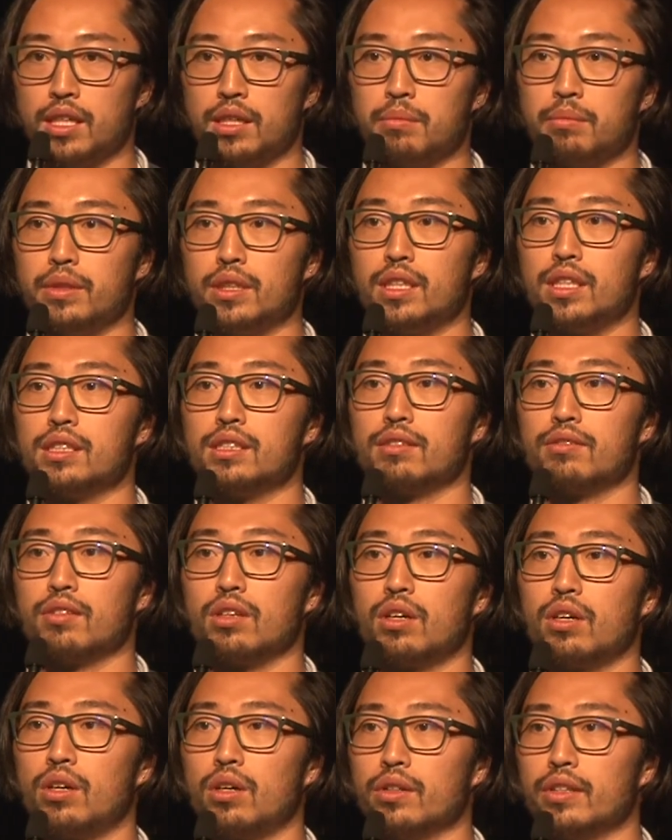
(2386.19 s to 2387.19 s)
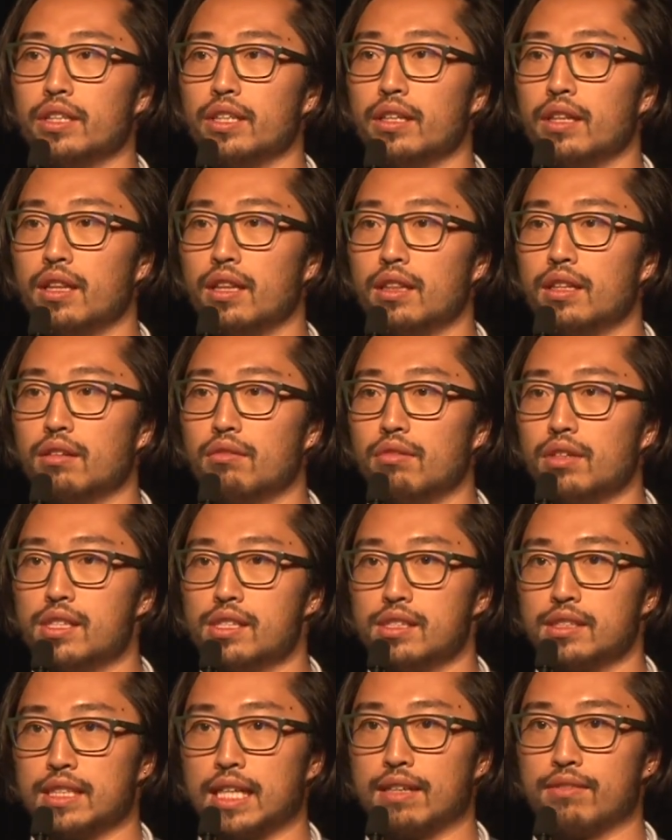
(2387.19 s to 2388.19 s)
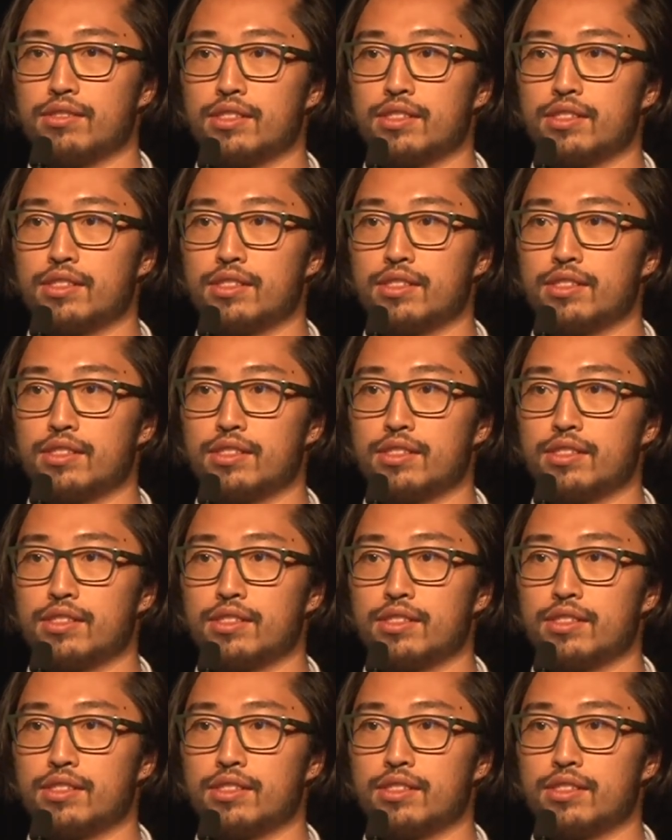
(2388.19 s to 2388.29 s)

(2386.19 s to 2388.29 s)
because of all the reasons I've